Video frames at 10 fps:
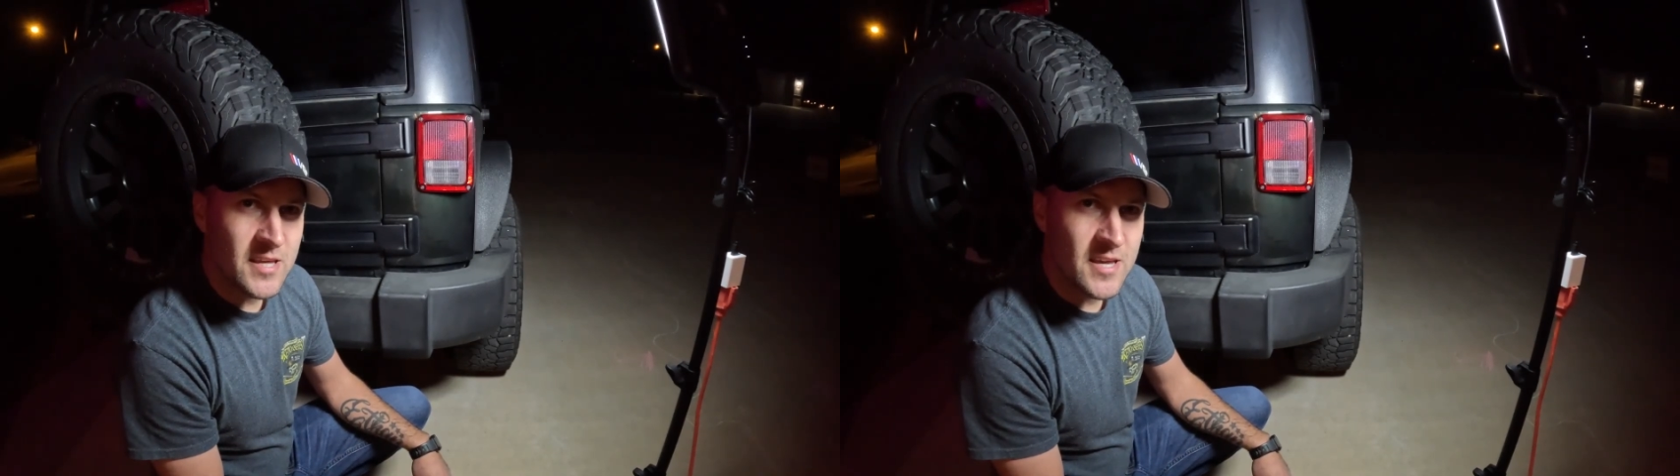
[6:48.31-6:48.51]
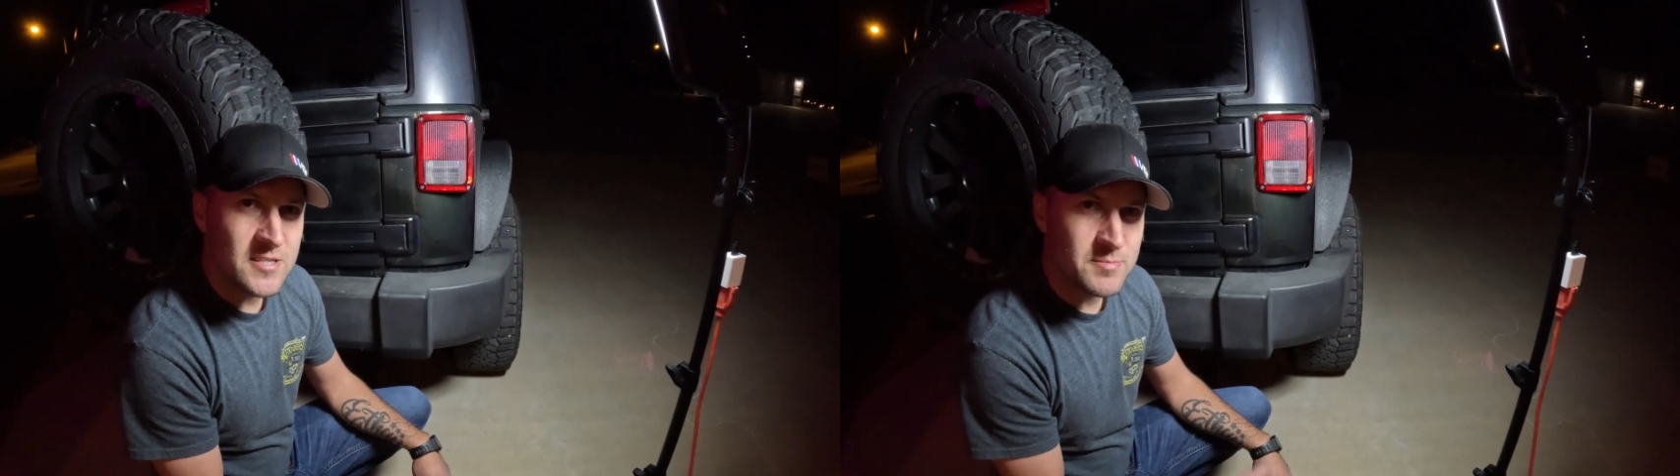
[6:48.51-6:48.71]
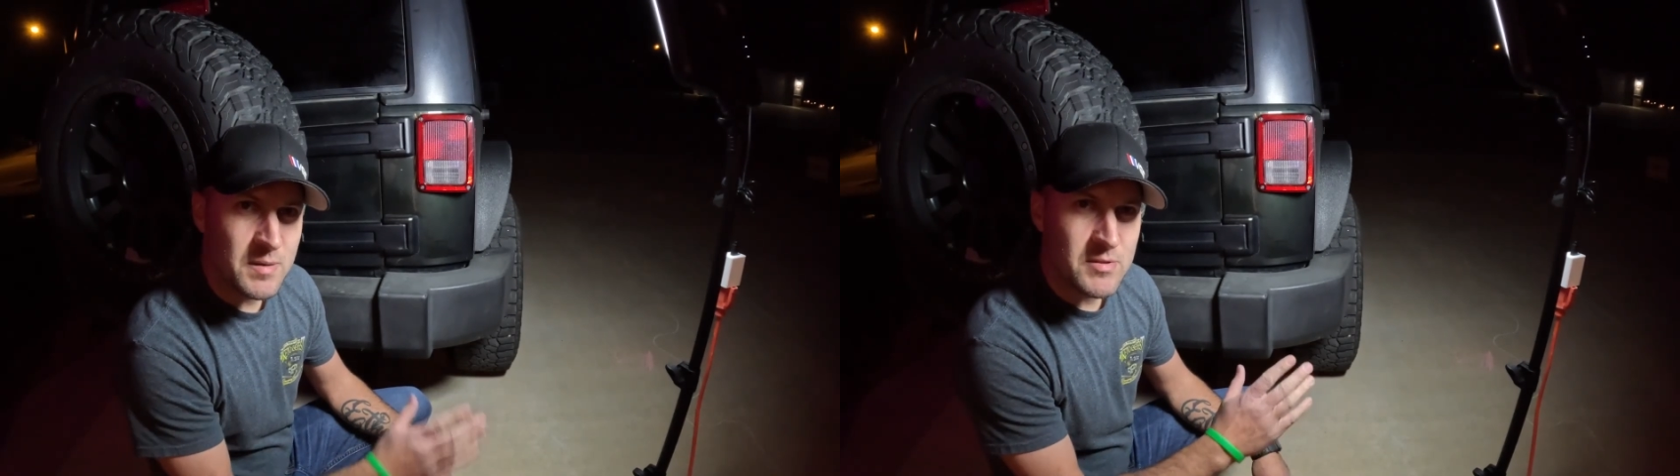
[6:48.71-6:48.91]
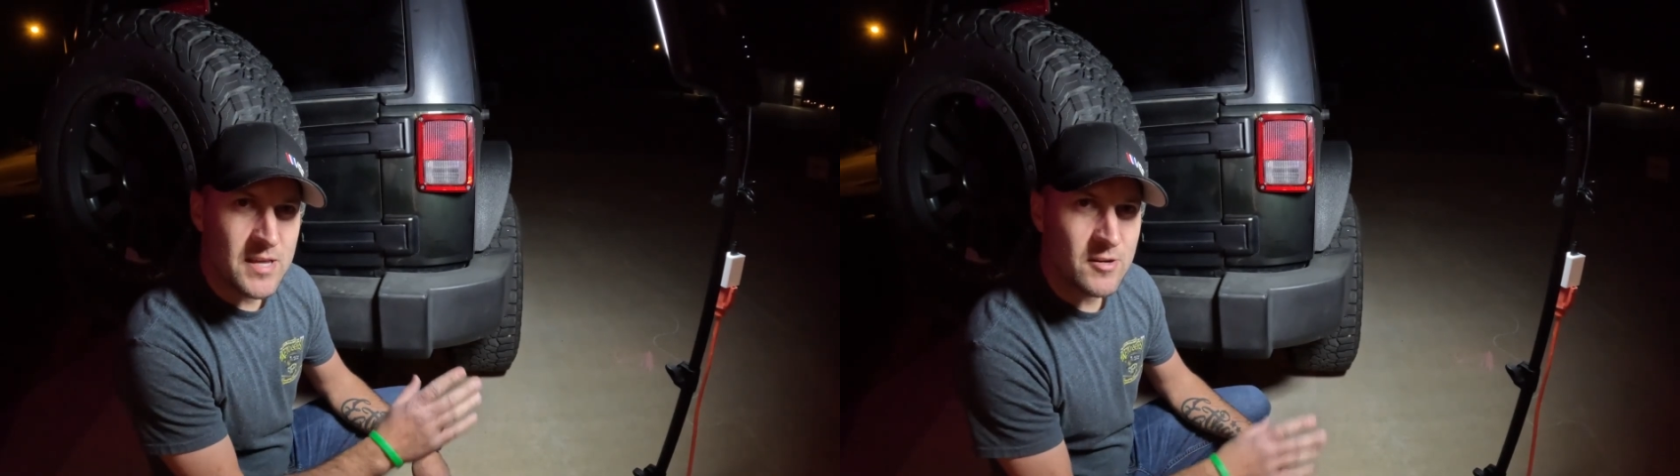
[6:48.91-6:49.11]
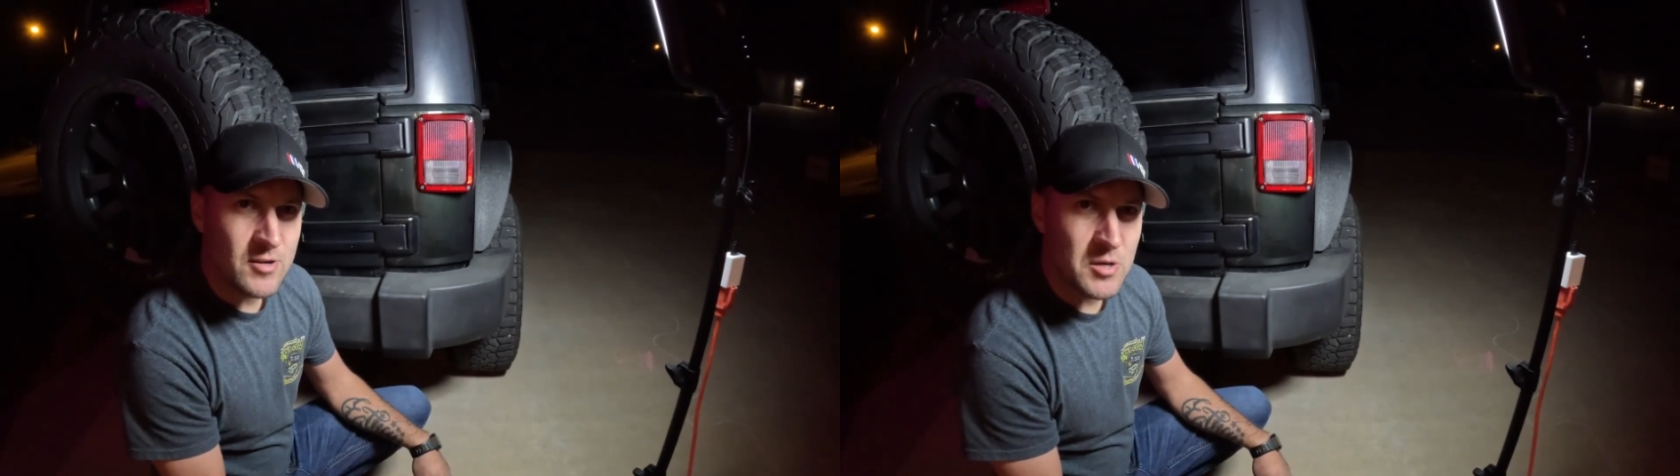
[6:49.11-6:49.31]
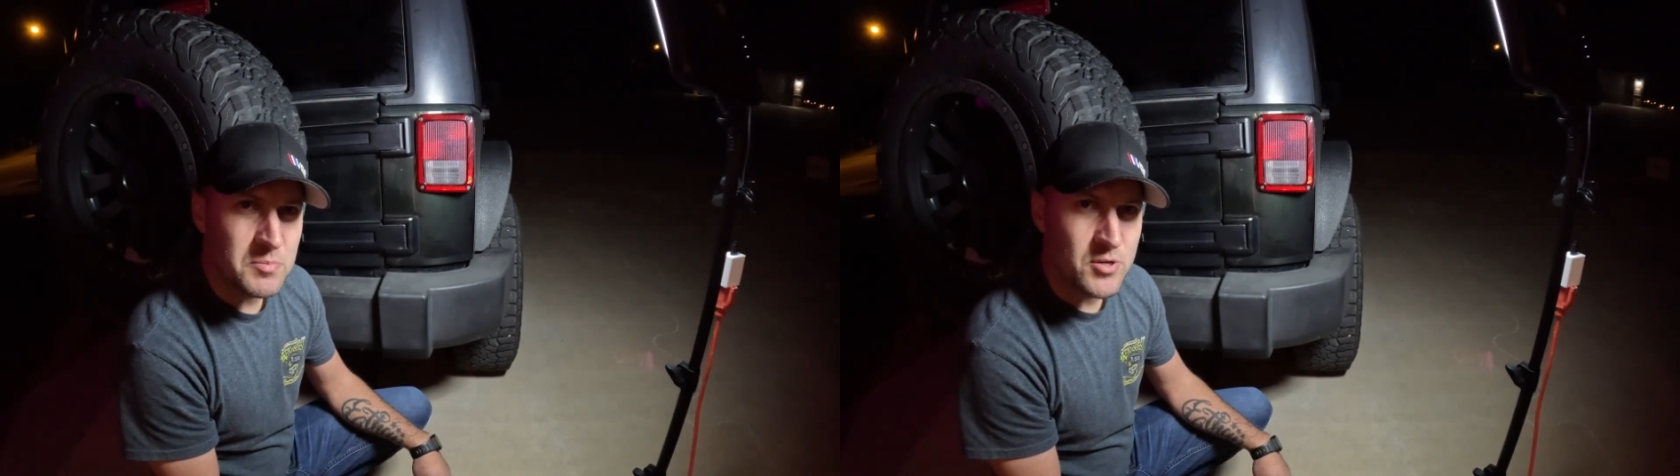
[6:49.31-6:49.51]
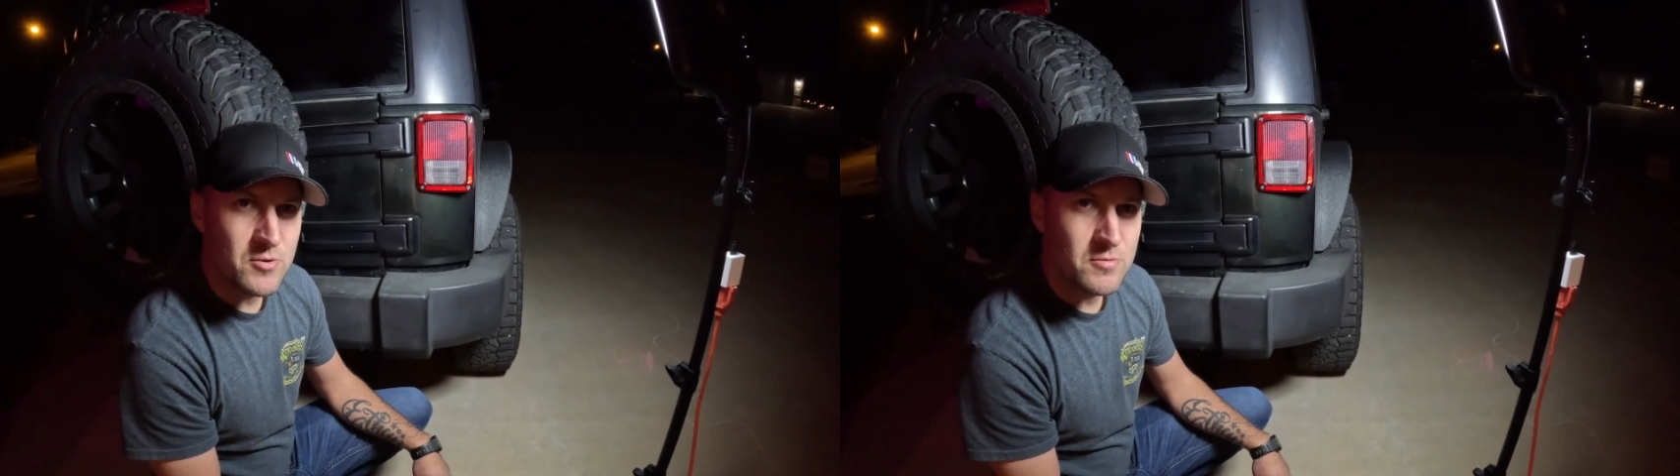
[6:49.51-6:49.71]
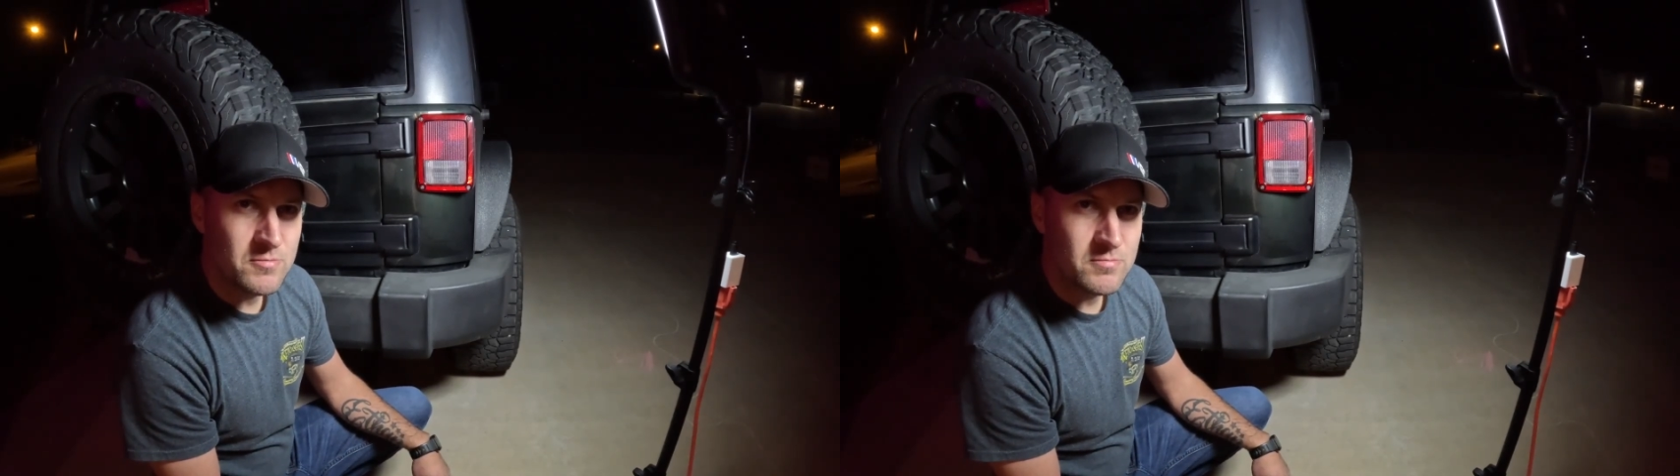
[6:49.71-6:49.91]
case, maybe that'll help you